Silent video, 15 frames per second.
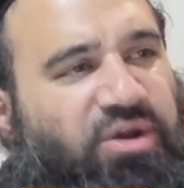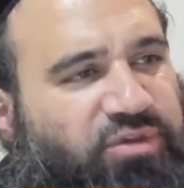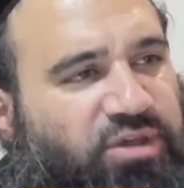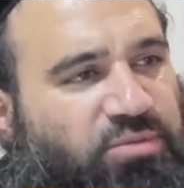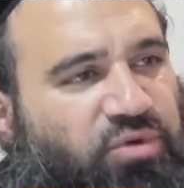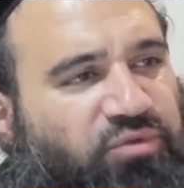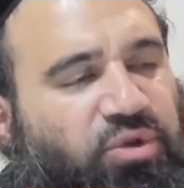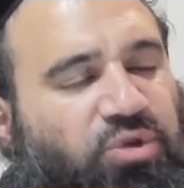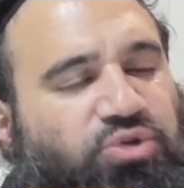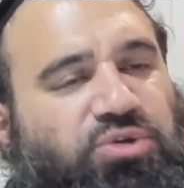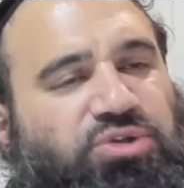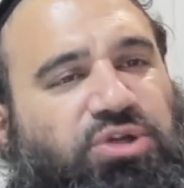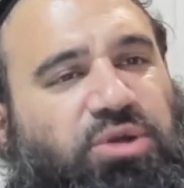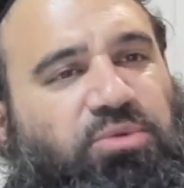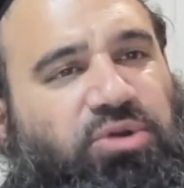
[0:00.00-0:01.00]
You have to move to the
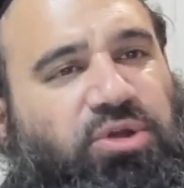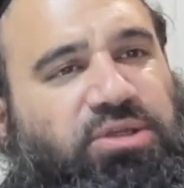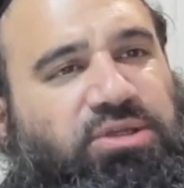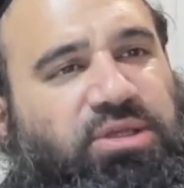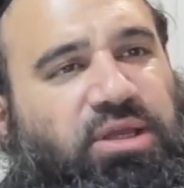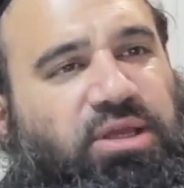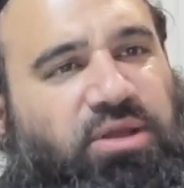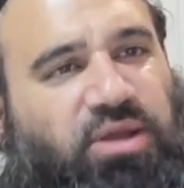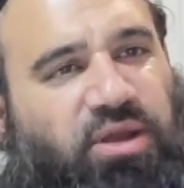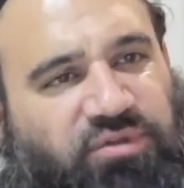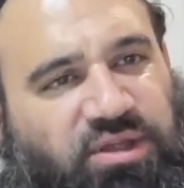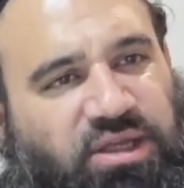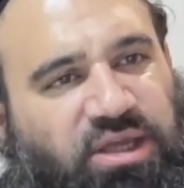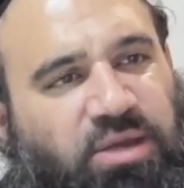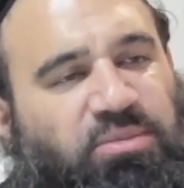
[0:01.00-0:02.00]
Jewish community. You
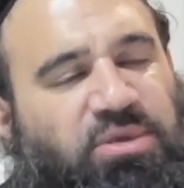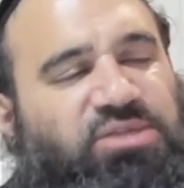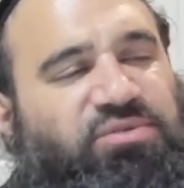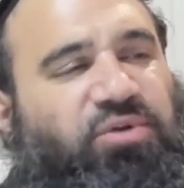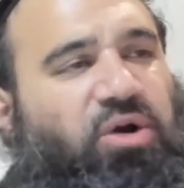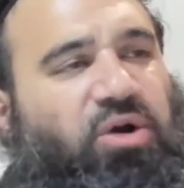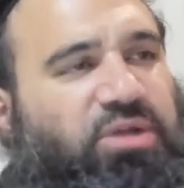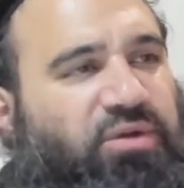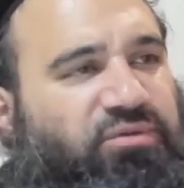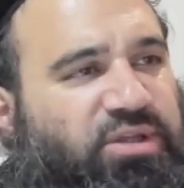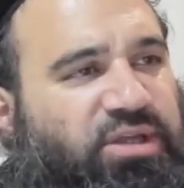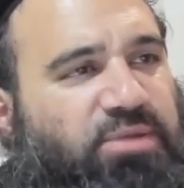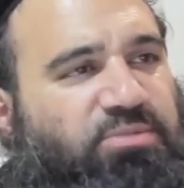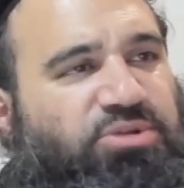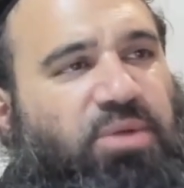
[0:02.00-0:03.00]
have to keep mitzvot. You have
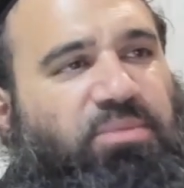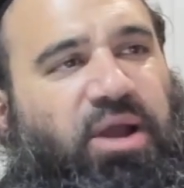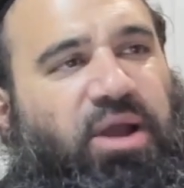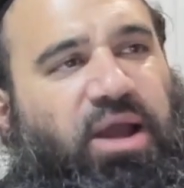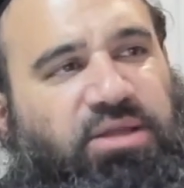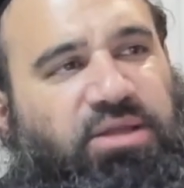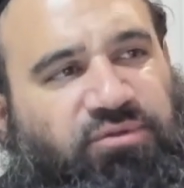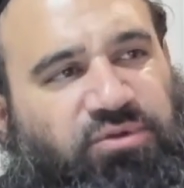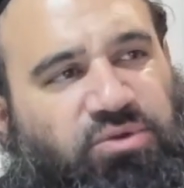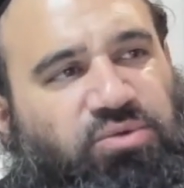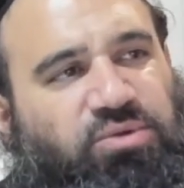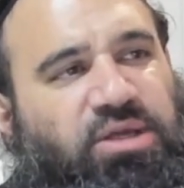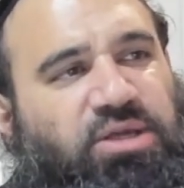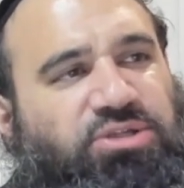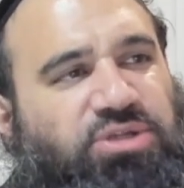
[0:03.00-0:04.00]
to keep Shabbat. You have to
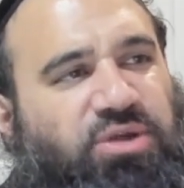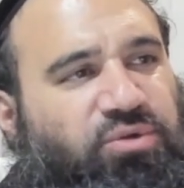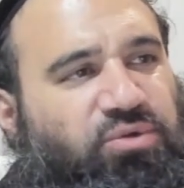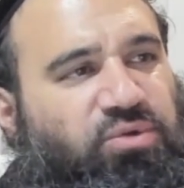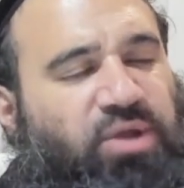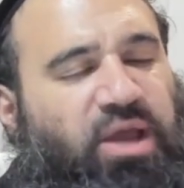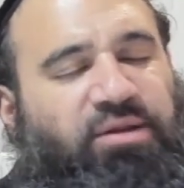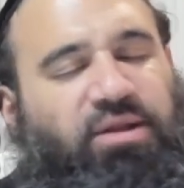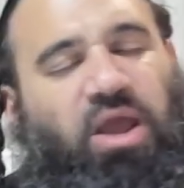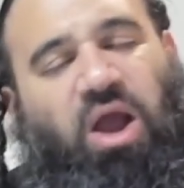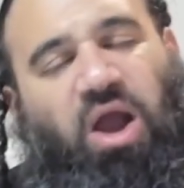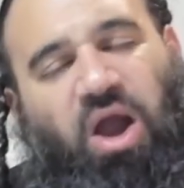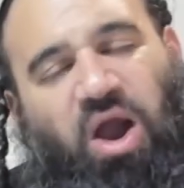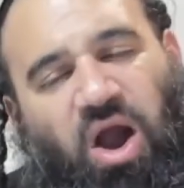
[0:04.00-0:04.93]
do this. You have to do that.